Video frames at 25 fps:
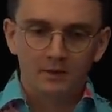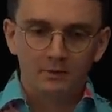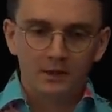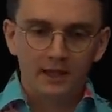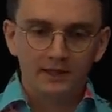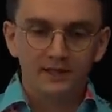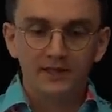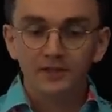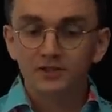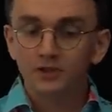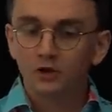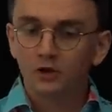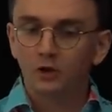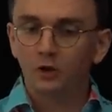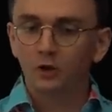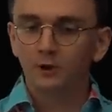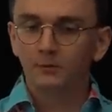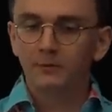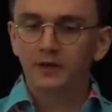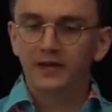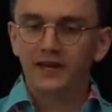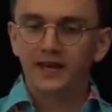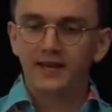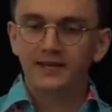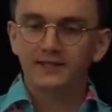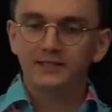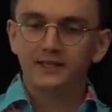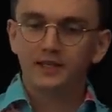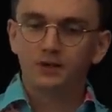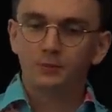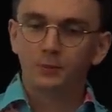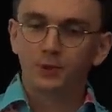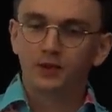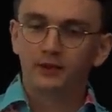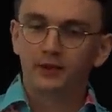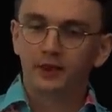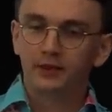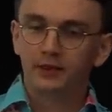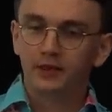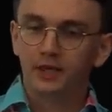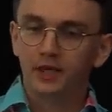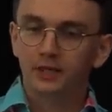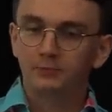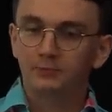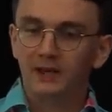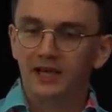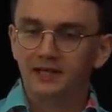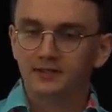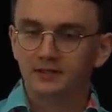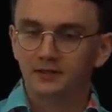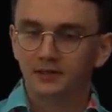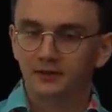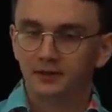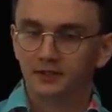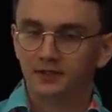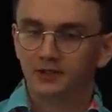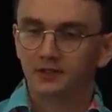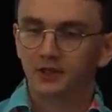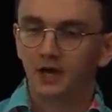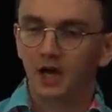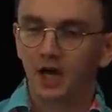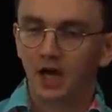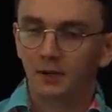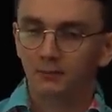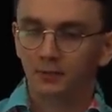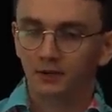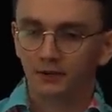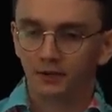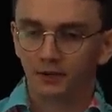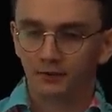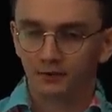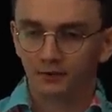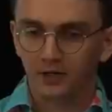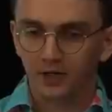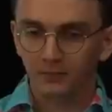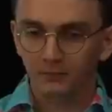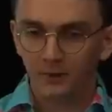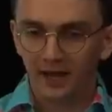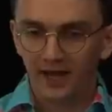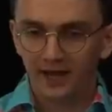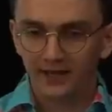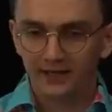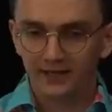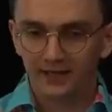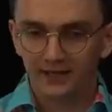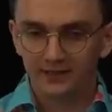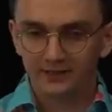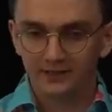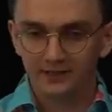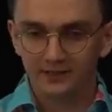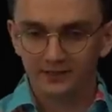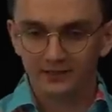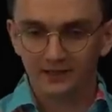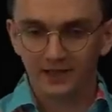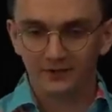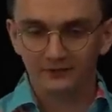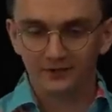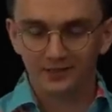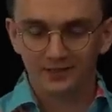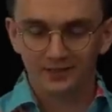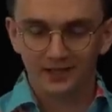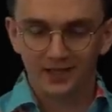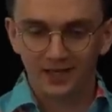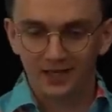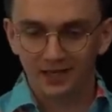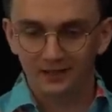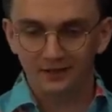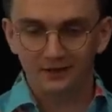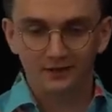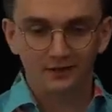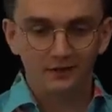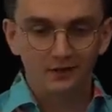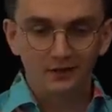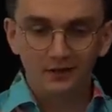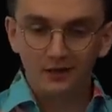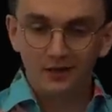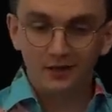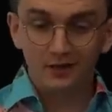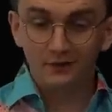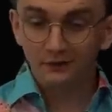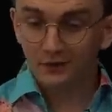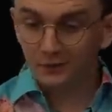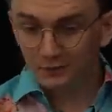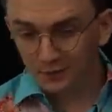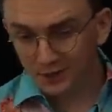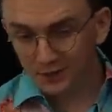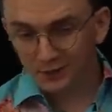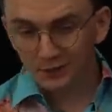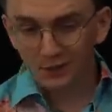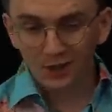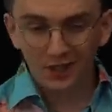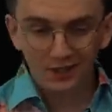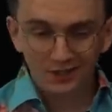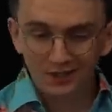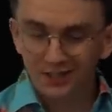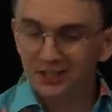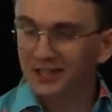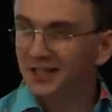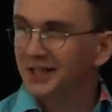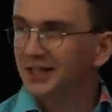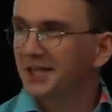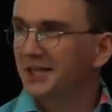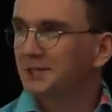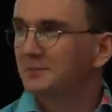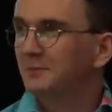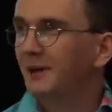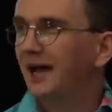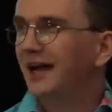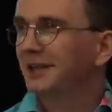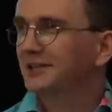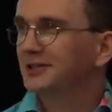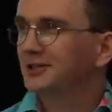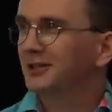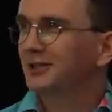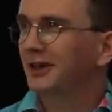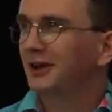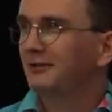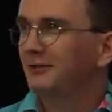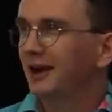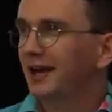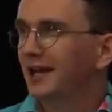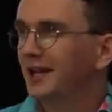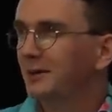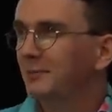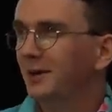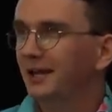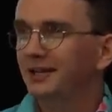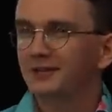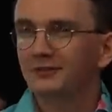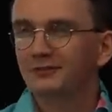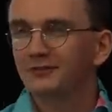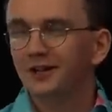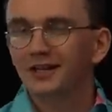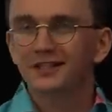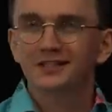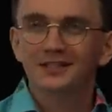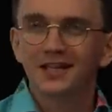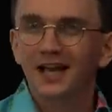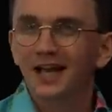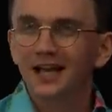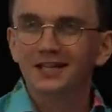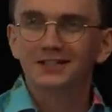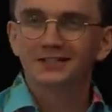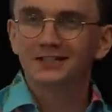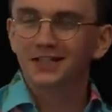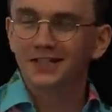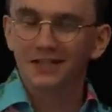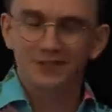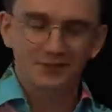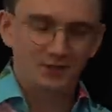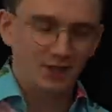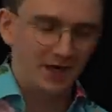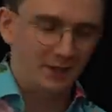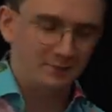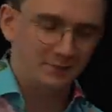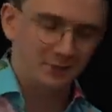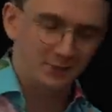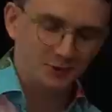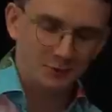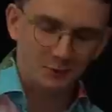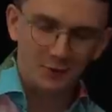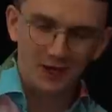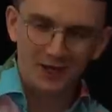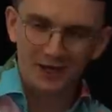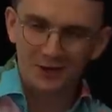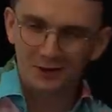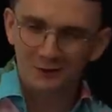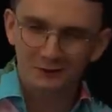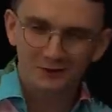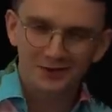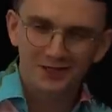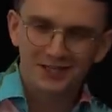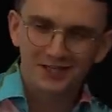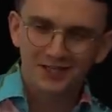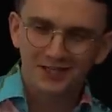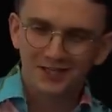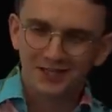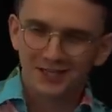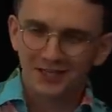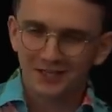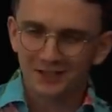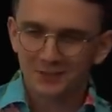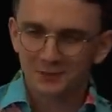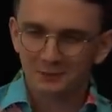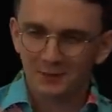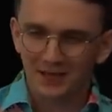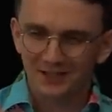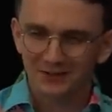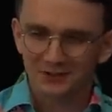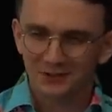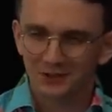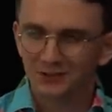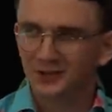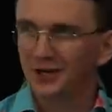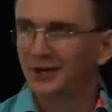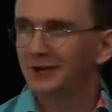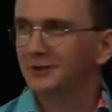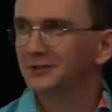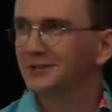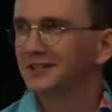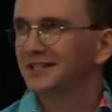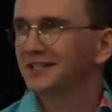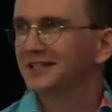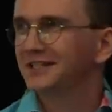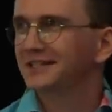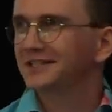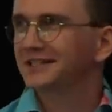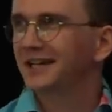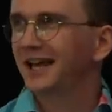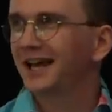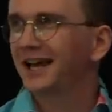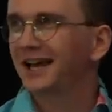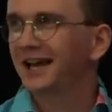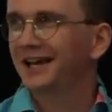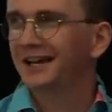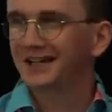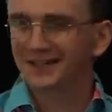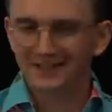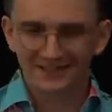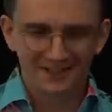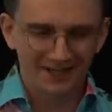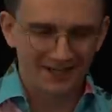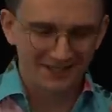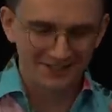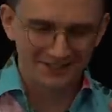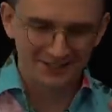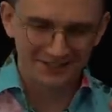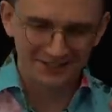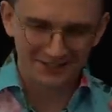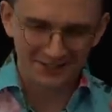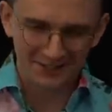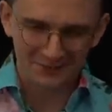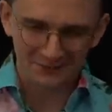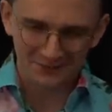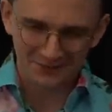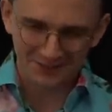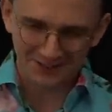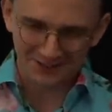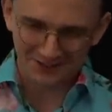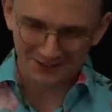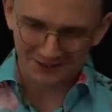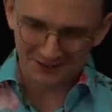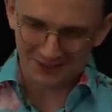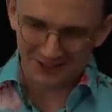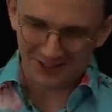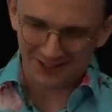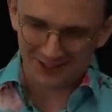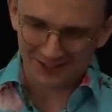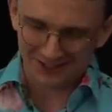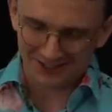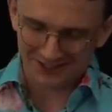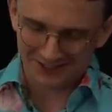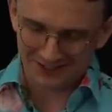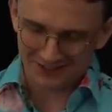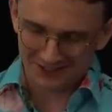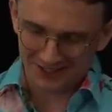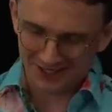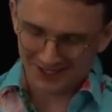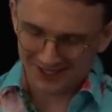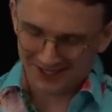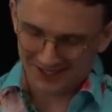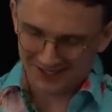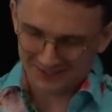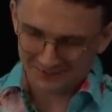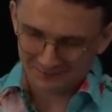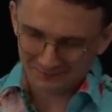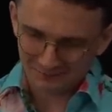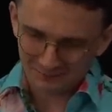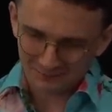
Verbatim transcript: And this culminated with the Third Battle of the Scarpe on 3 May 1917. And if you're interested in this battle, I recommend a fantastic chapter 12 in Spencer Jones's uh, 1917, The Darkest Year.